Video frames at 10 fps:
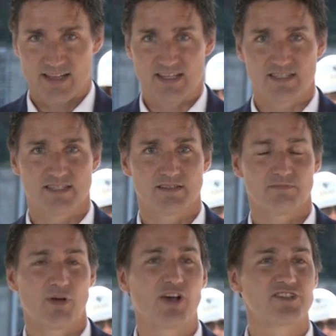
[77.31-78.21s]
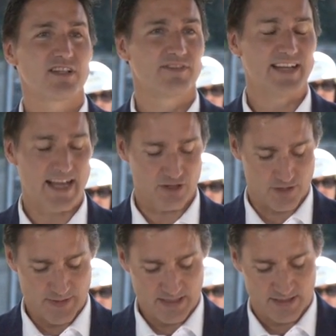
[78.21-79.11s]
This positive
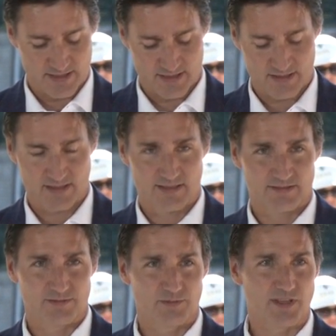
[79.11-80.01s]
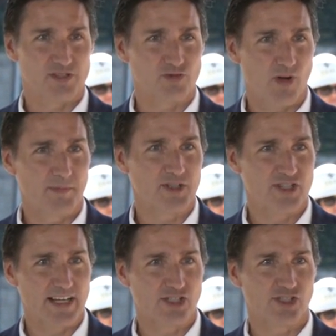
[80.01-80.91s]
announcement with the Squamish
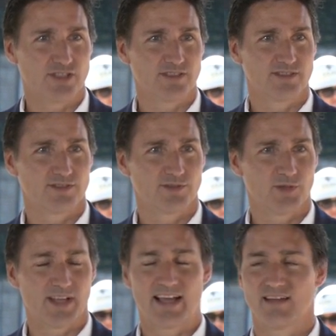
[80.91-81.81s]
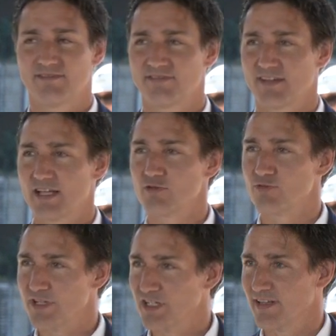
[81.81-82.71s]
Nation will have a
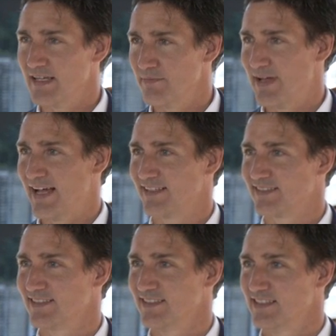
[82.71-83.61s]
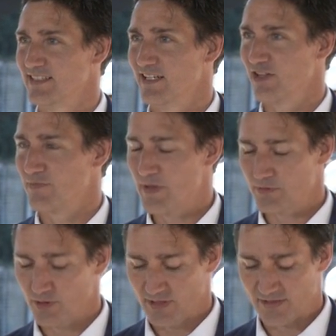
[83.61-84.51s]
real impact on the
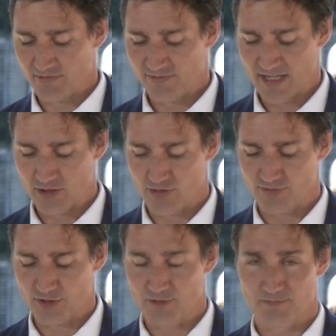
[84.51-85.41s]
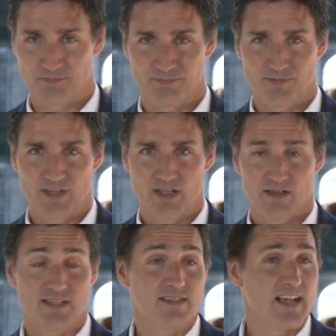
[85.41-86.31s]
people who live in Vancouver,
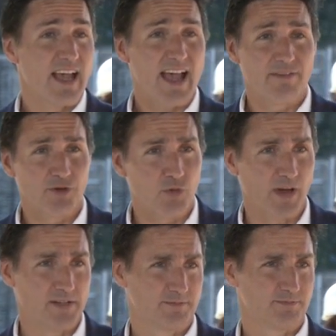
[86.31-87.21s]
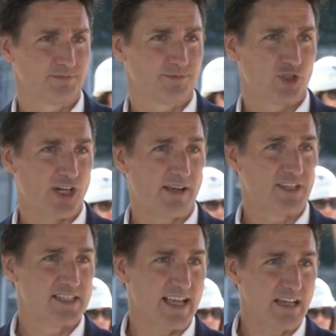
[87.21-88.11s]
because everyone should have
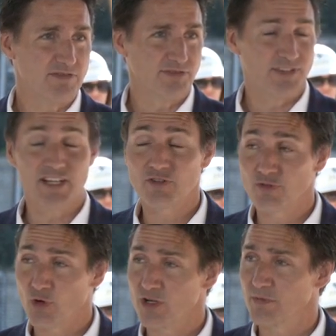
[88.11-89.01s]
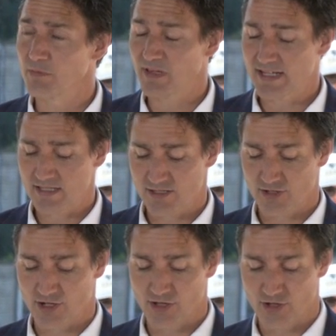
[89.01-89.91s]
a safe and affordable place to
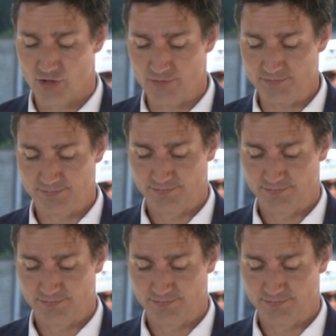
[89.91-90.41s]
call home.